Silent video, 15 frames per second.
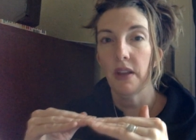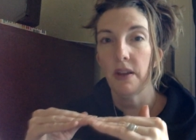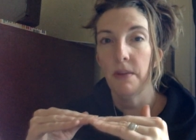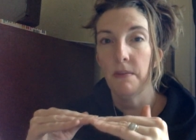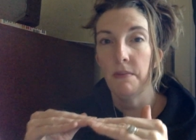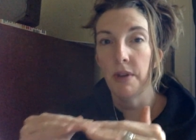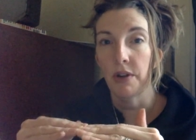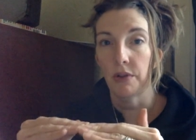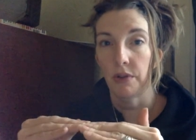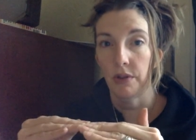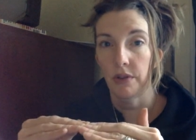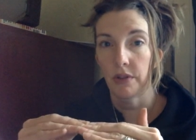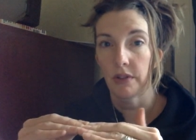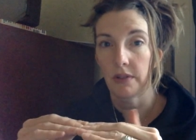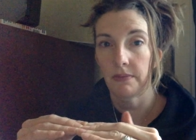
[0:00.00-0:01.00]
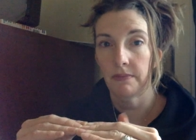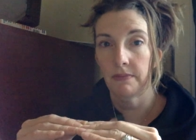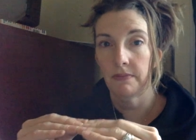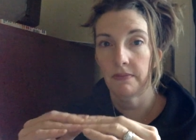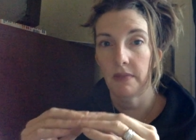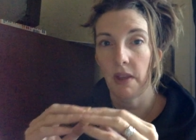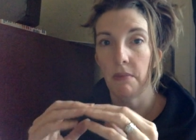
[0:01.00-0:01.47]
minerals.
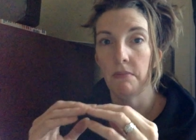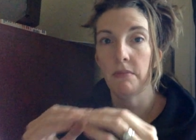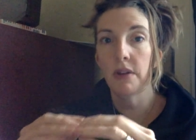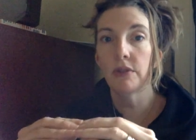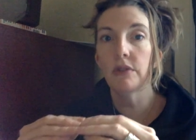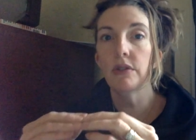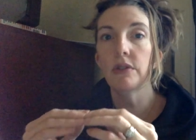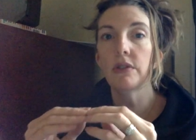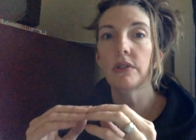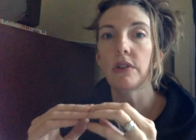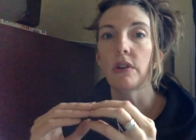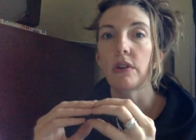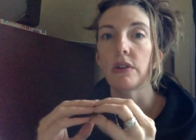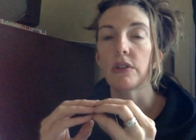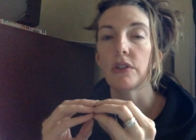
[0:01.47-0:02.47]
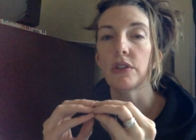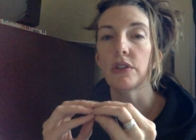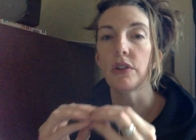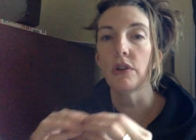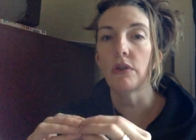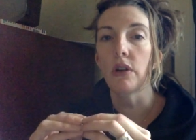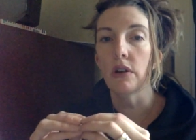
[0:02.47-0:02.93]
Minerals are
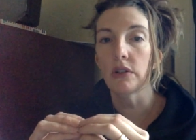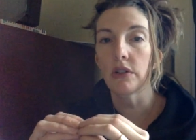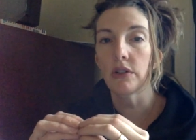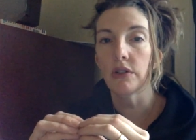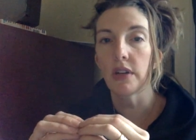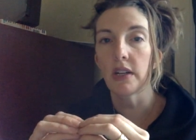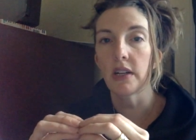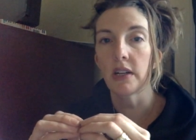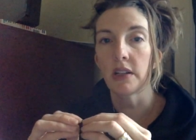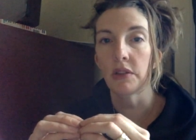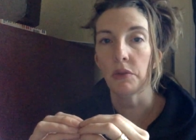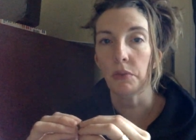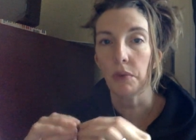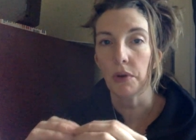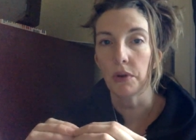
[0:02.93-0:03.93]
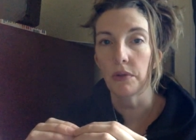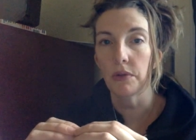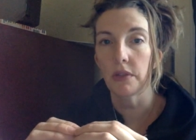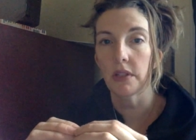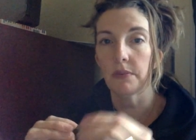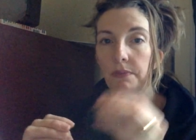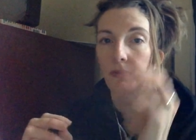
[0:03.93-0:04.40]
so concentrated in the
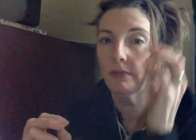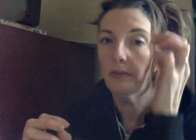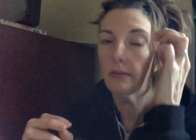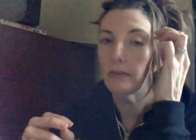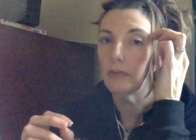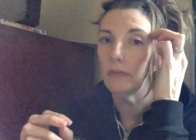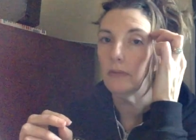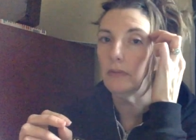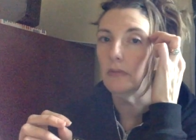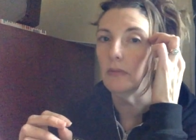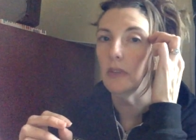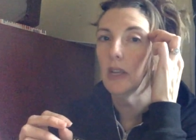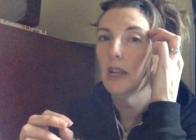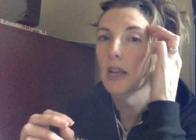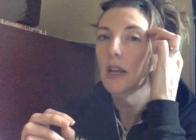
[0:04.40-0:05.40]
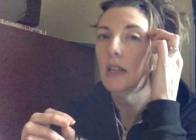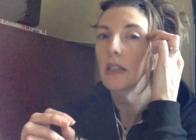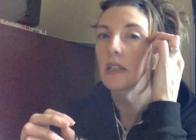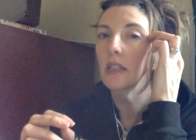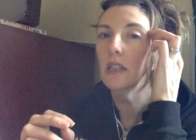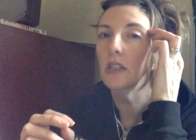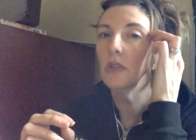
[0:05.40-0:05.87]
roots.
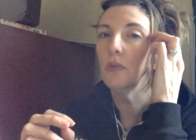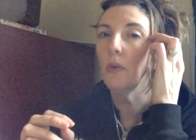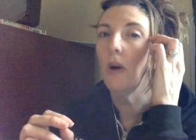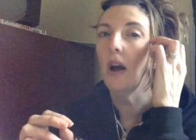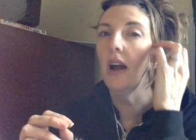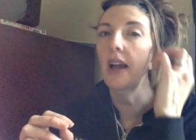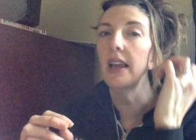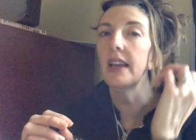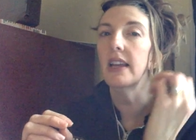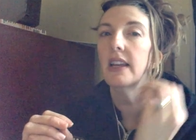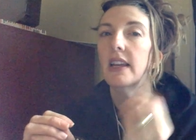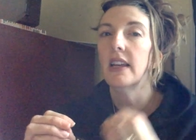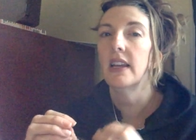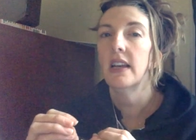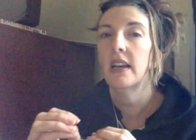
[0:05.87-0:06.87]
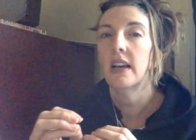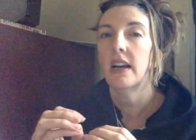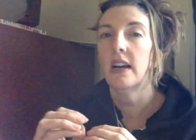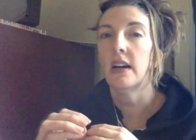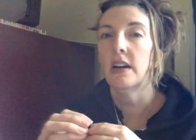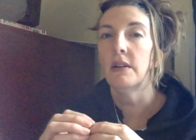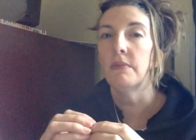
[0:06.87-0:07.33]
This is why
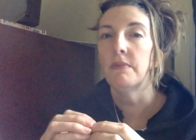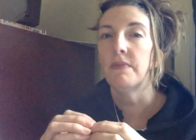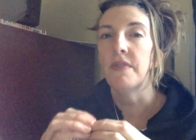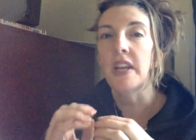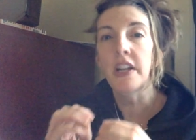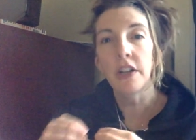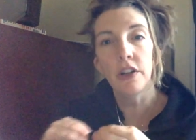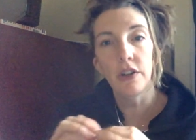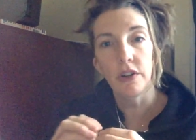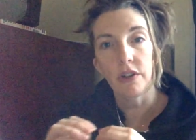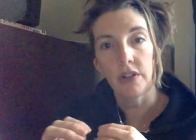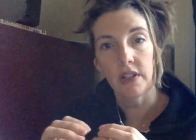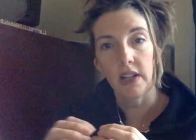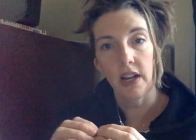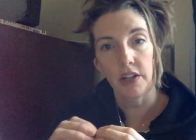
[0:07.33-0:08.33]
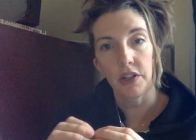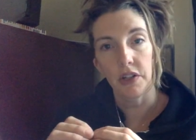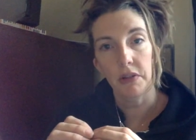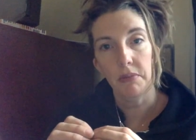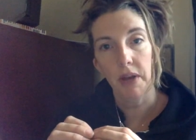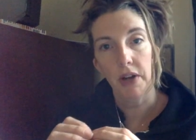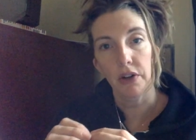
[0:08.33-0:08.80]
vinegar is
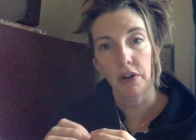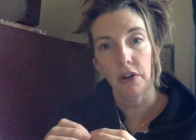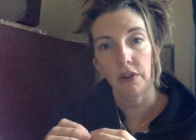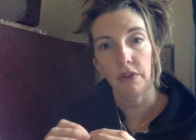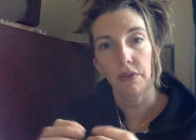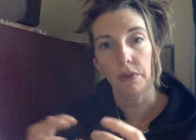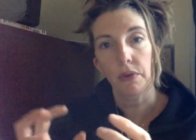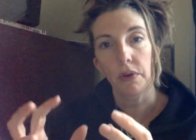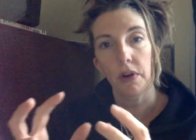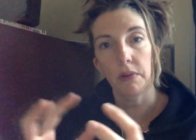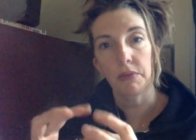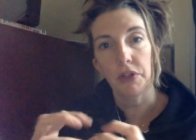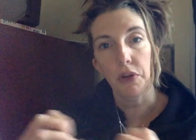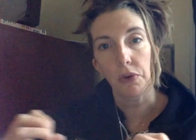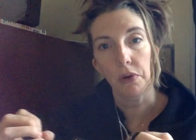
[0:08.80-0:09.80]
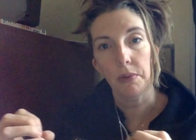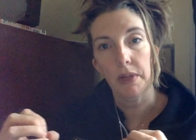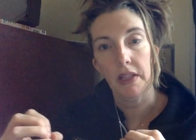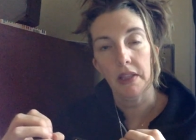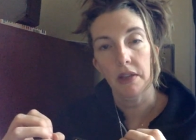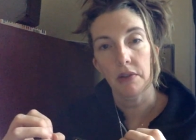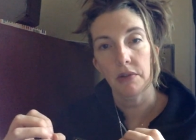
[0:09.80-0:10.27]
actually better for
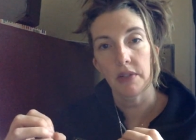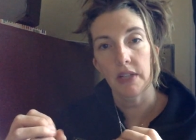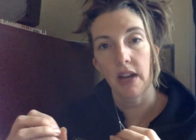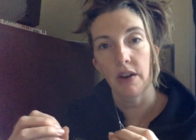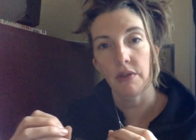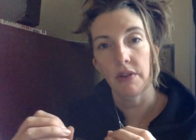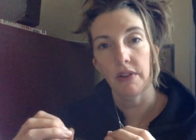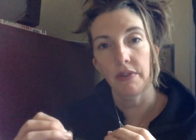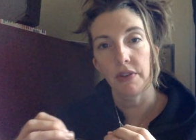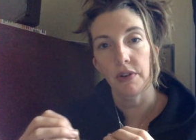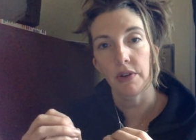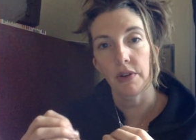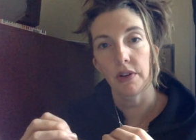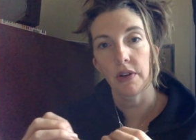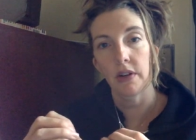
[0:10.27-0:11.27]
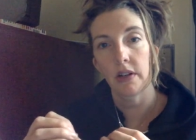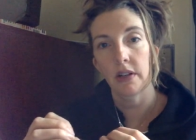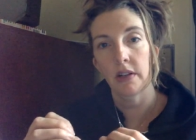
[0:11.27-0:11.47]
absorbing those out if you're